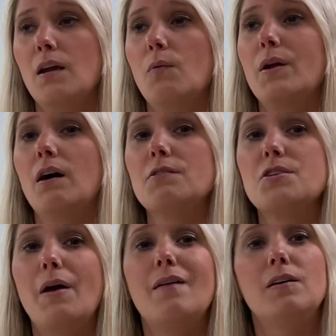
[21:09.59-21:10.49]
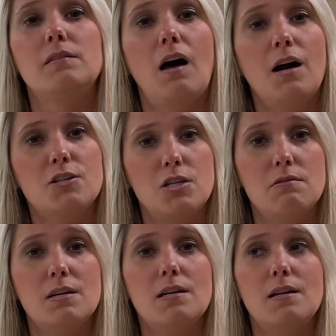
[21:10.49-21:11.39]
We also have a locked
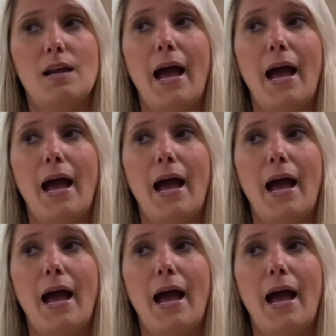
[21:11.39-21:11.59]
unit, and